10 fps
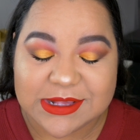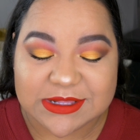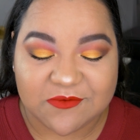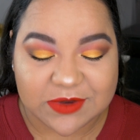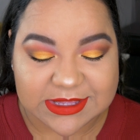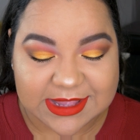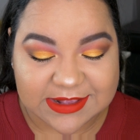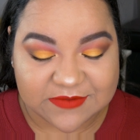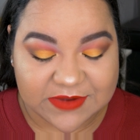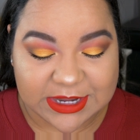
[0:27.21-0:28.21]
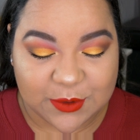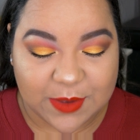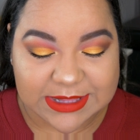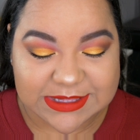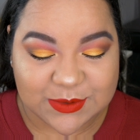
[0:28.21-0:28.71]
So for today's video,
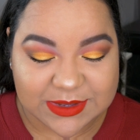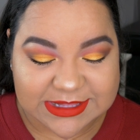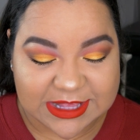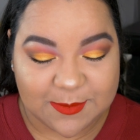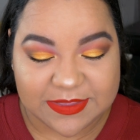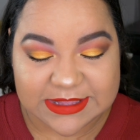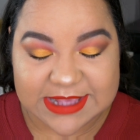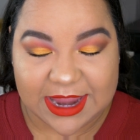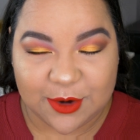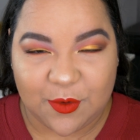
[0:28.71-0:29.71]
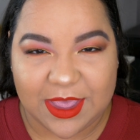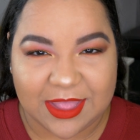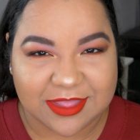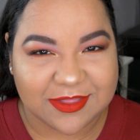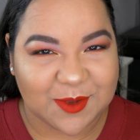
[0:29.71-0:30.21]
as you can see by the title
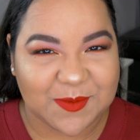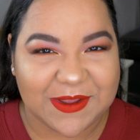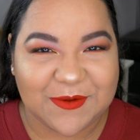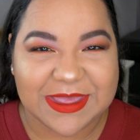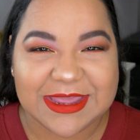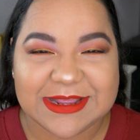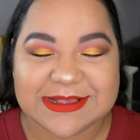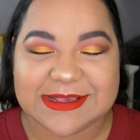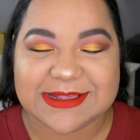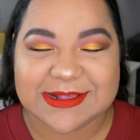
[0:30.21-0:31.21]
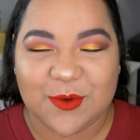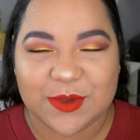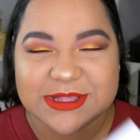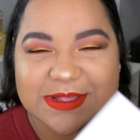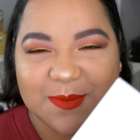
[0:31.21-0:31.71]
and the thumbnail, it's
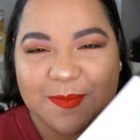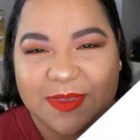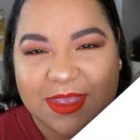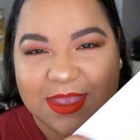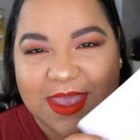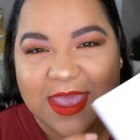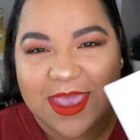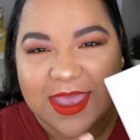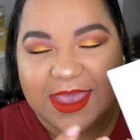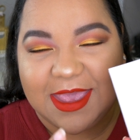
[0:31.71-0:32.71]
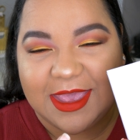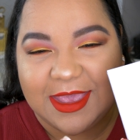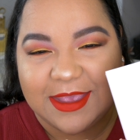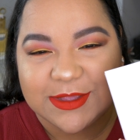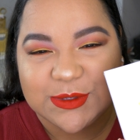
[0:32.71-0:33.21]
going to be
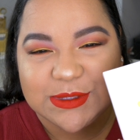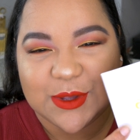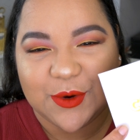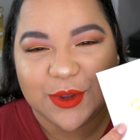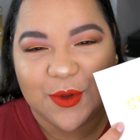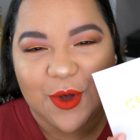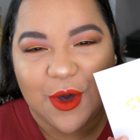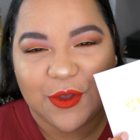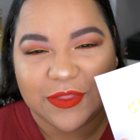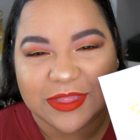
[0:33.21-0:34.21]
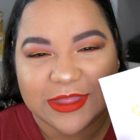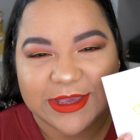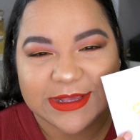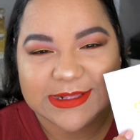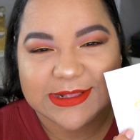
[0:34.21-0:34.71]
a tutorial on
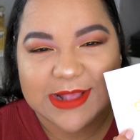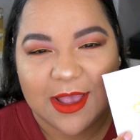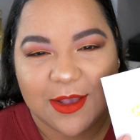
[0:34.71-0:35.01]
this,